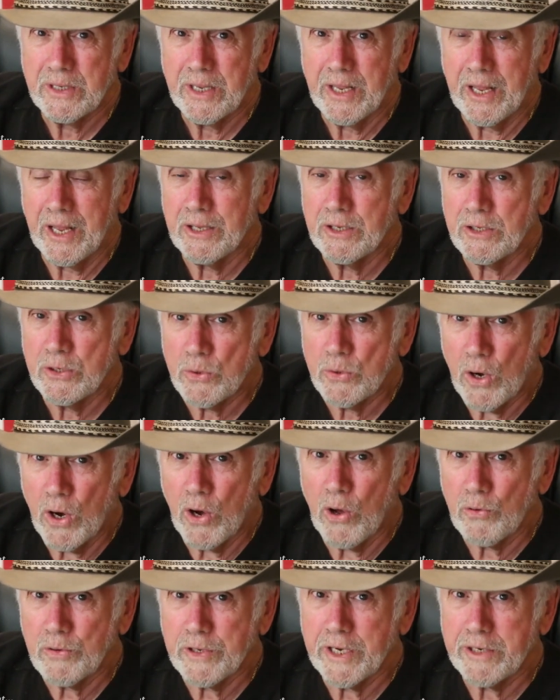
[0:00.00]
and you
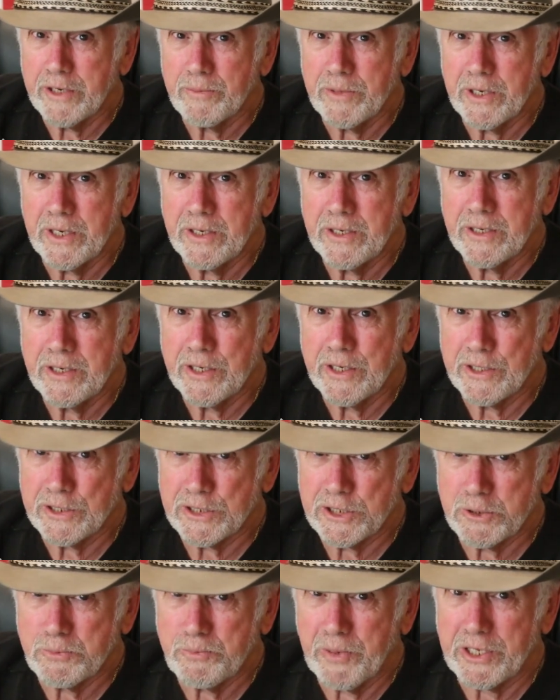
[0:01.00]
all need me,
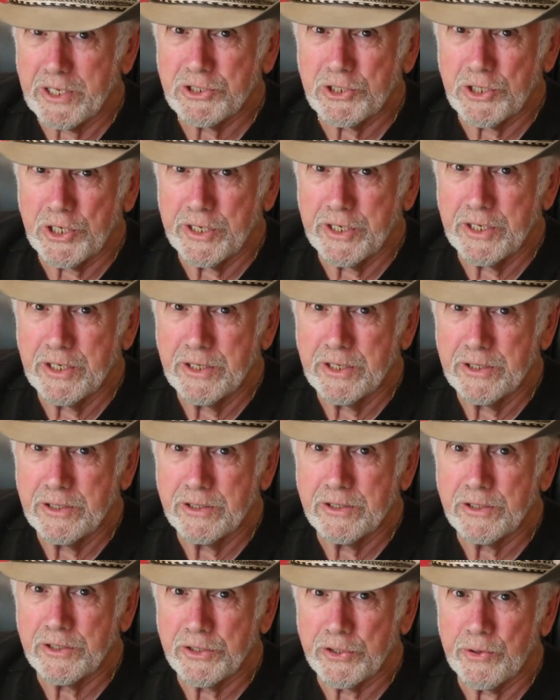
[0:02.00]
especially
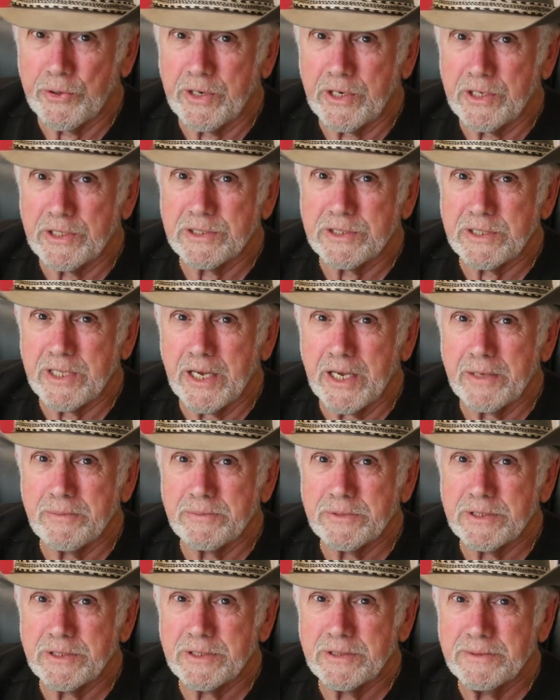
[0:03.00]
during these
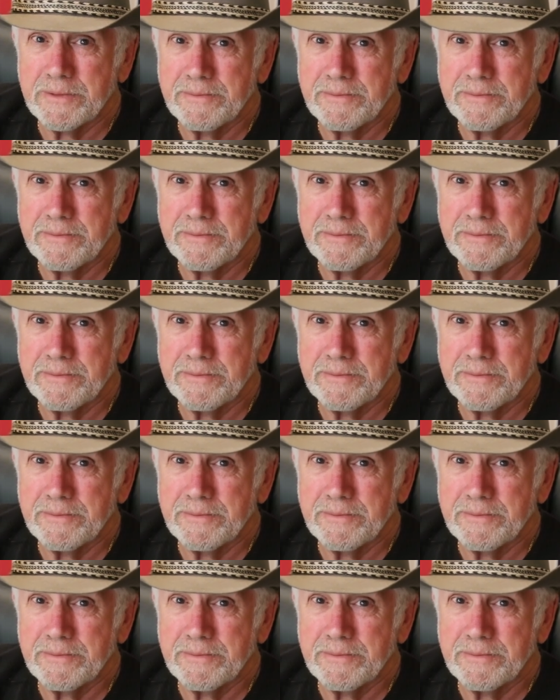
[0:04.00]
times.